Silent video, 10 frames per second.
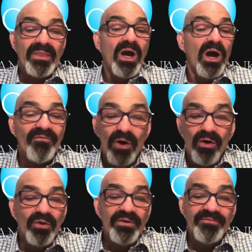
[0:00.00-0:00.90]
of
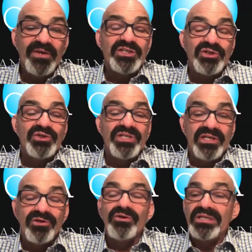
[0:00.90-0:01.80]
all the fixtures that
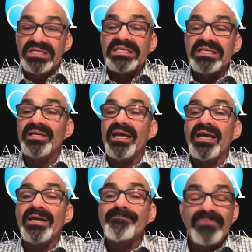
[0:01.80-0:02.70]
you're going to see today.